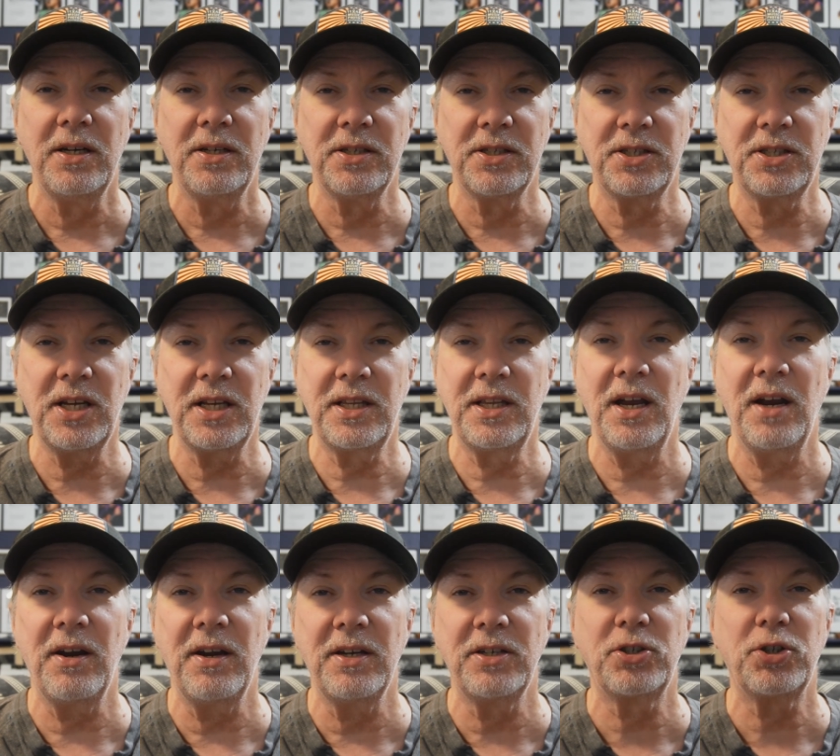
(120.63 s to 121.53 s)
to sit
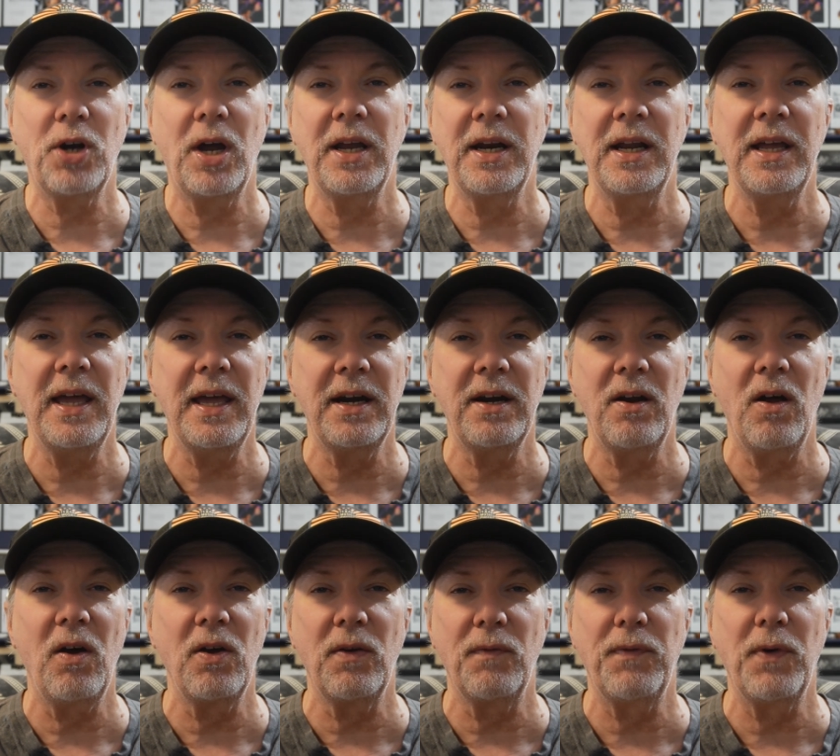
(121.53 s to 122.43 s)
there and try to edit
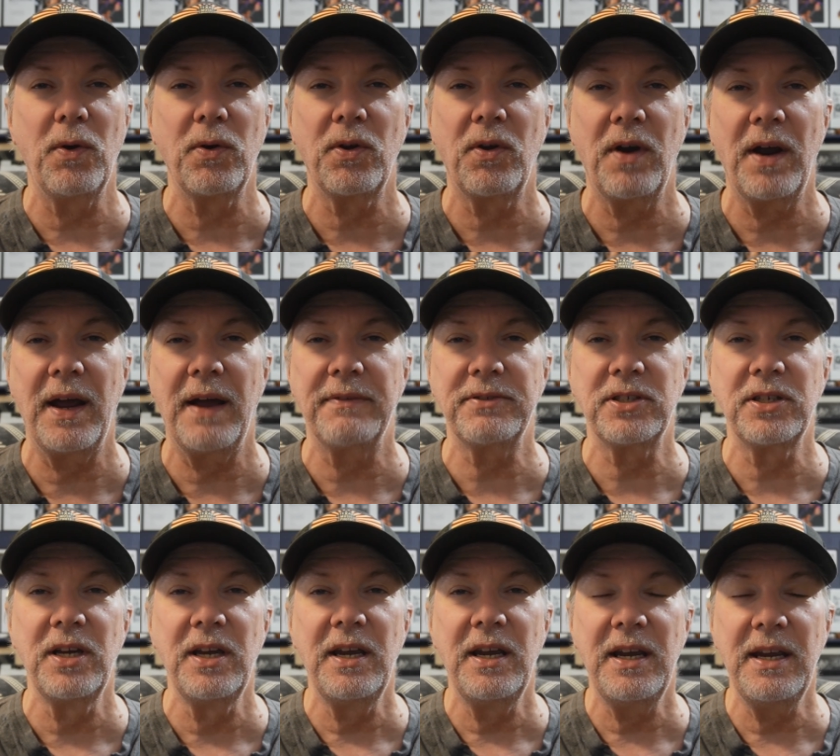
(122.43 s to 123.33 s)
all your photographs
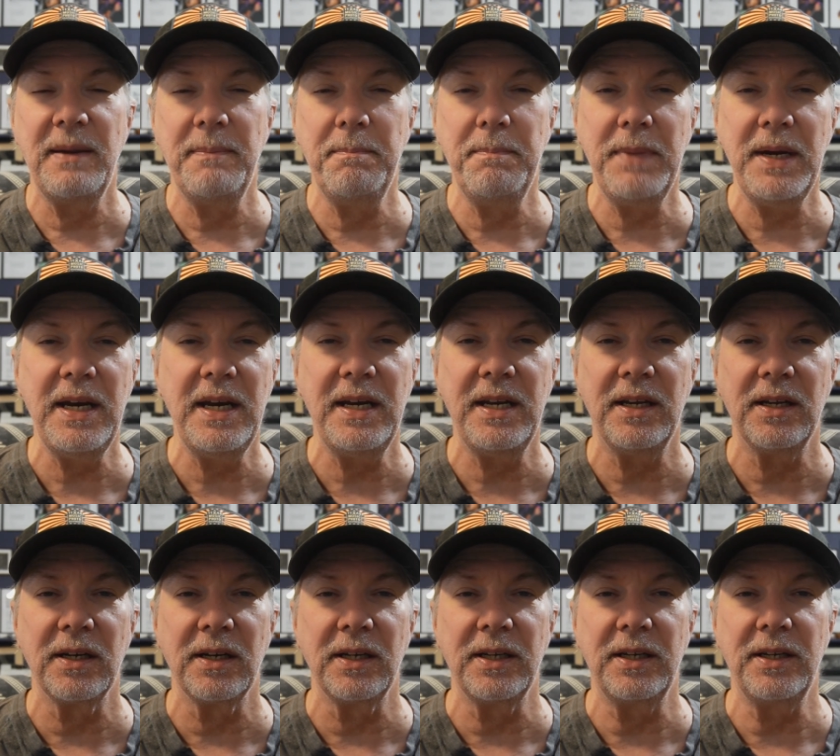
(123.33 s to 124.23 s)

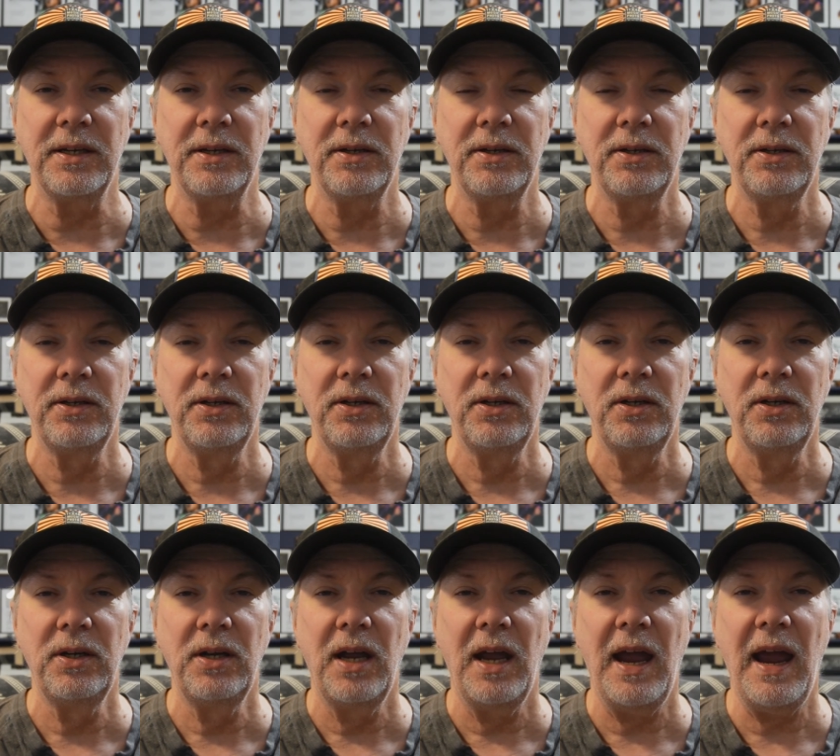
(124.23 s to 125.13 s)
immediately
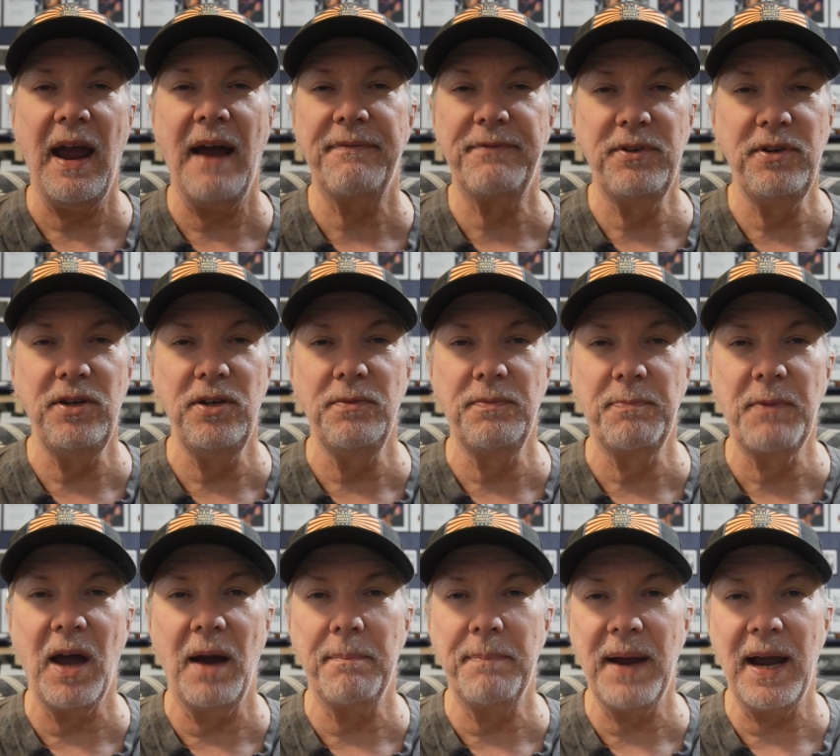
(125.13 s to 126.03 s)
after you've
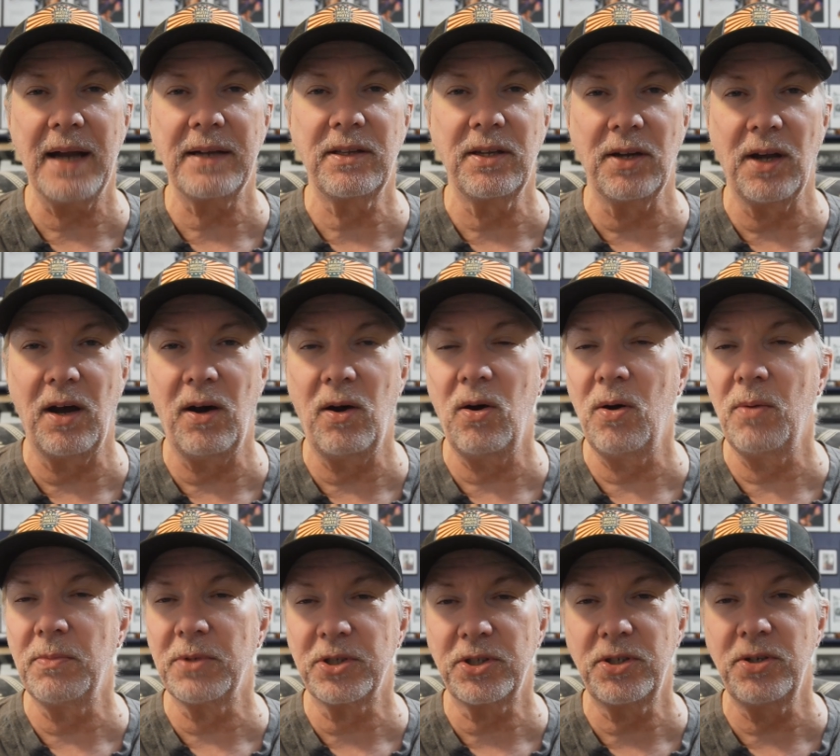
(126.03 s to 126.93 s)
got back to the
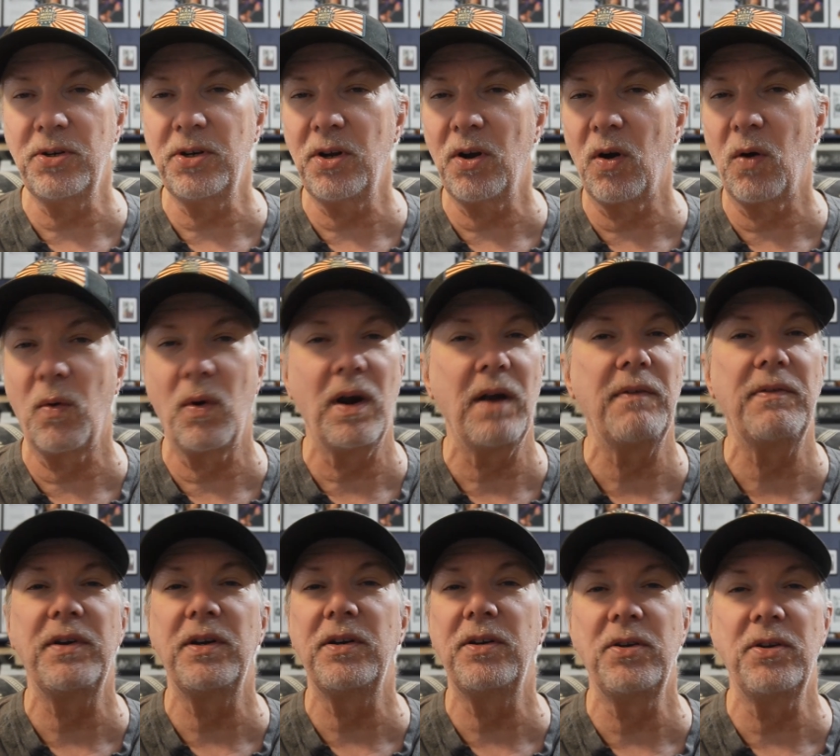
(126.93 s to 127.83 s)
home or studio or
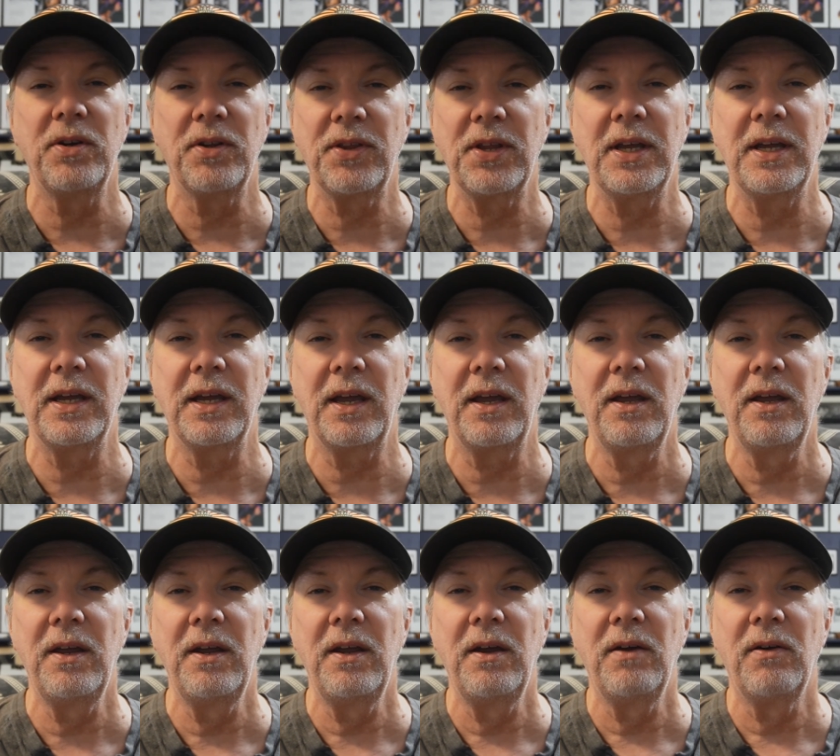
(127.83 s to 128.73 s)
wherever you do your thing,
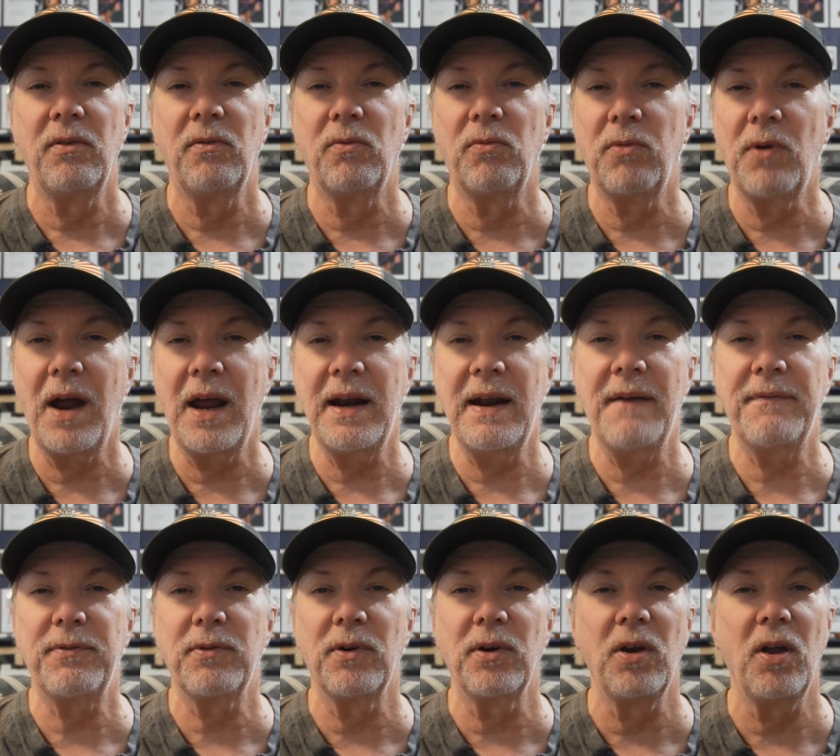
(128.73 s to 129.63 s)
right
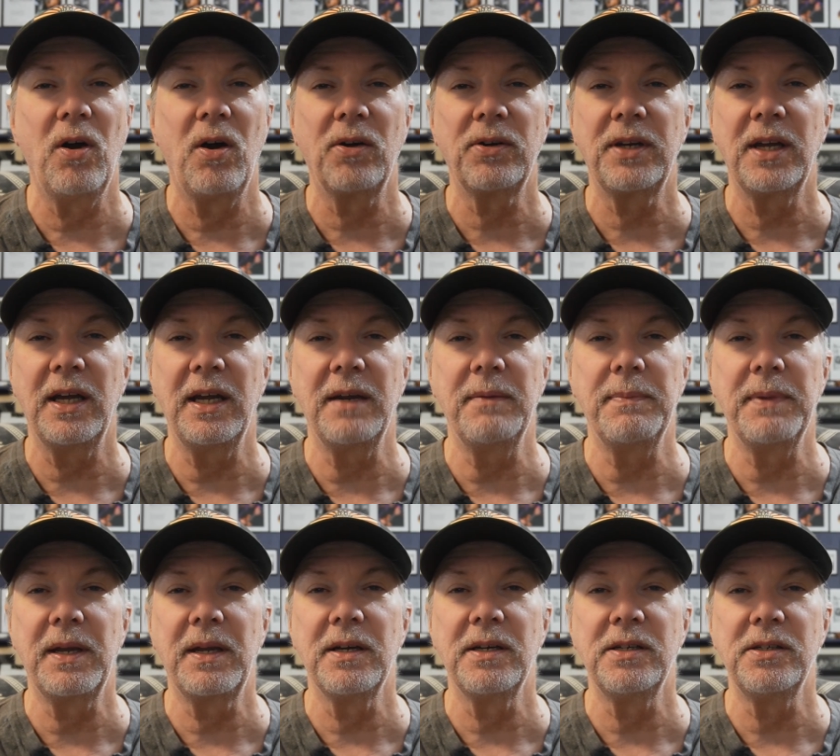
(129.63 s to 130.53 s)
after a long day.
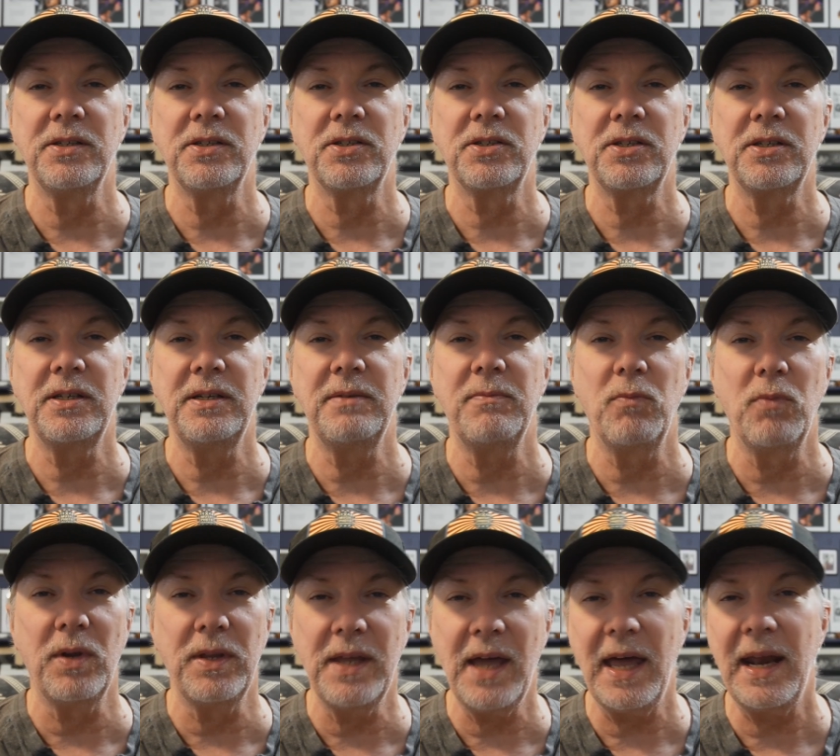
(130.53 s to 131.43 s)
Because
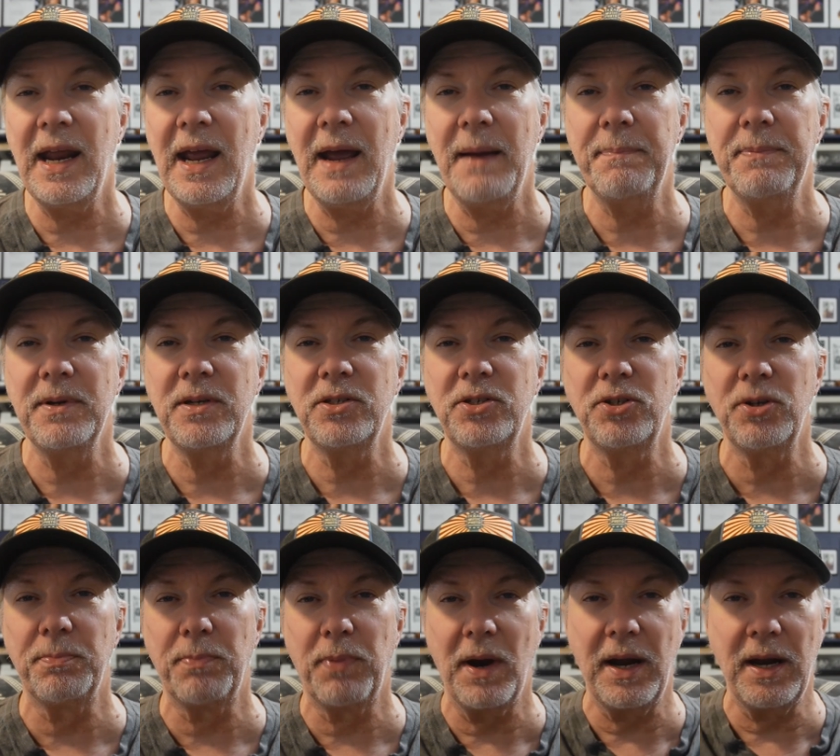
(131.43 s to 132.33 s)
when that happens,
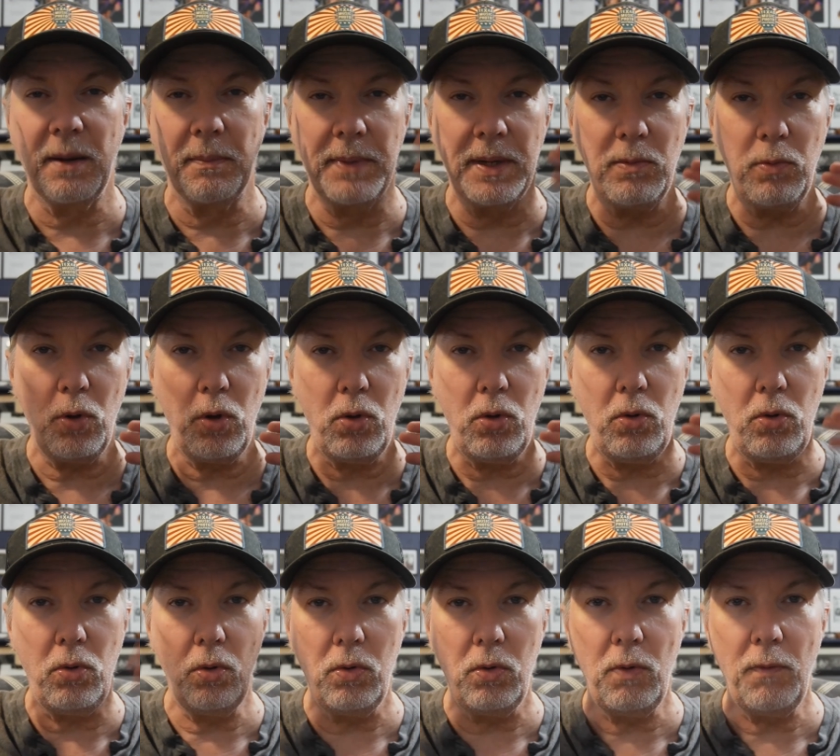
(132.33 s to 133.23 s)
your brain will be
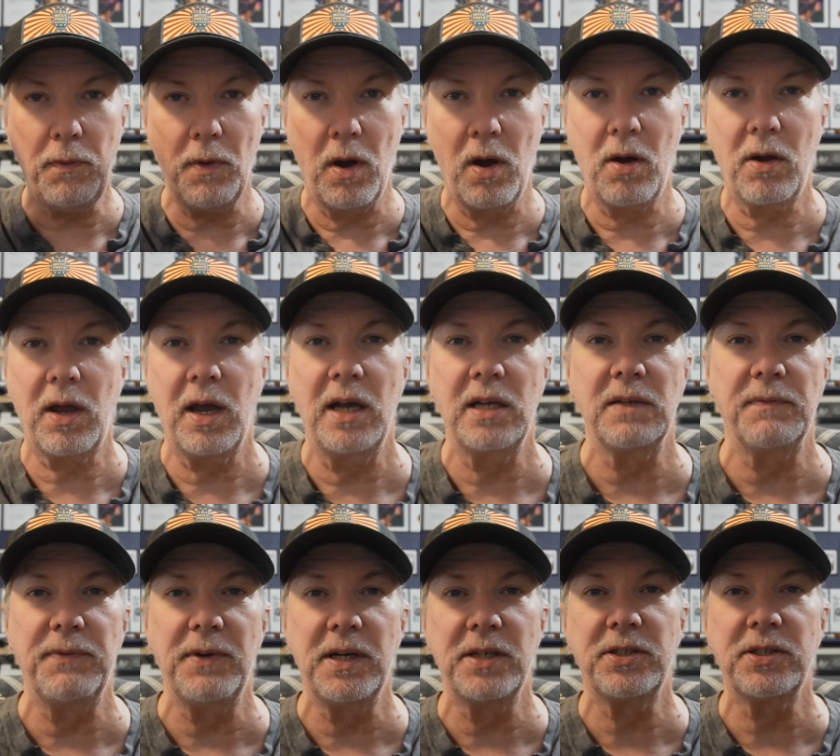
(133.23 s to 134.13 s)
woo, all kinds
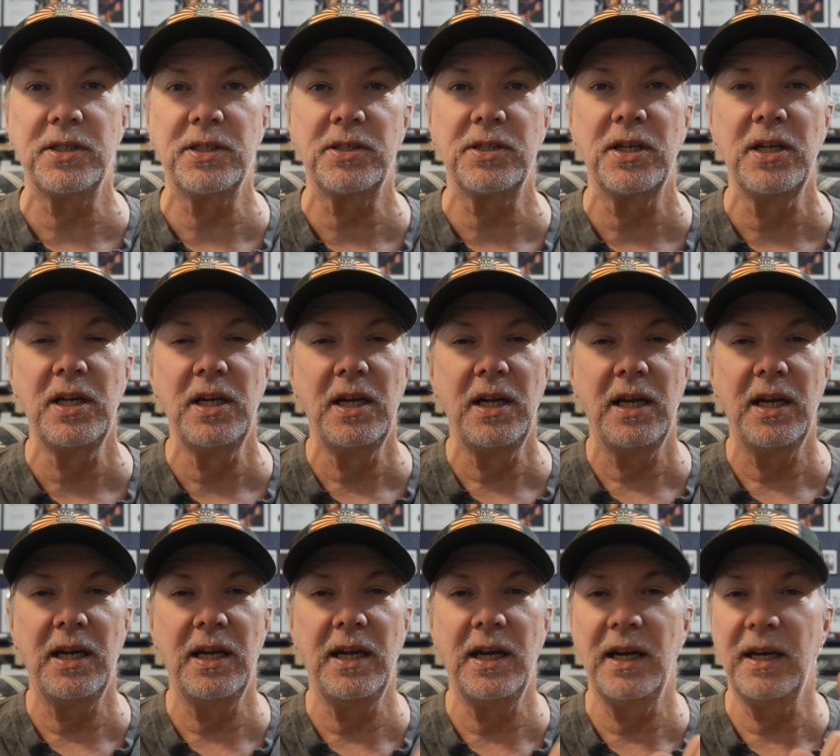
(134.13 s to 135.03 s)
of fuzziness,
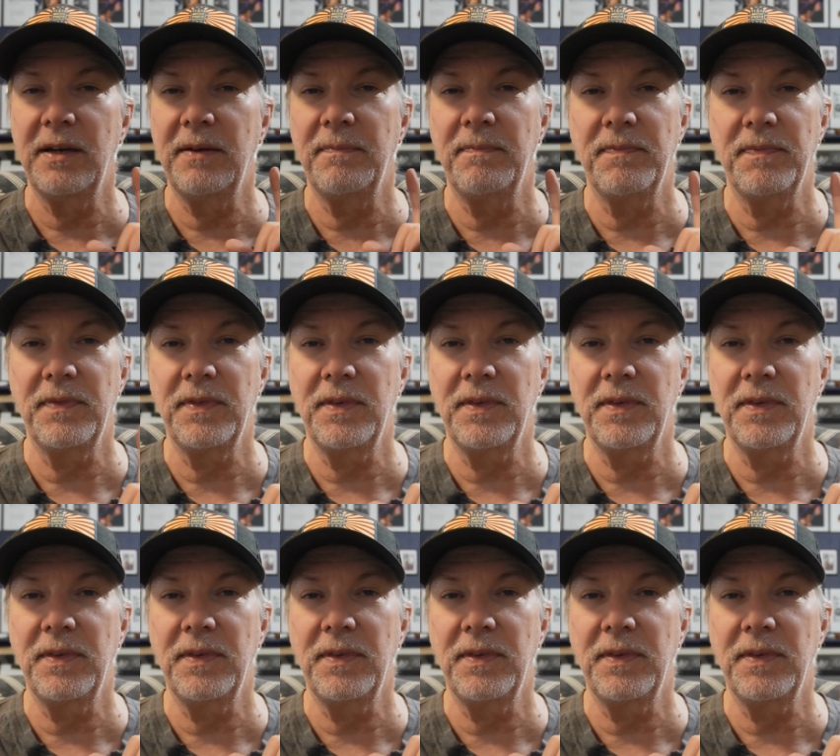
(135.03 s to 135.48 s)
and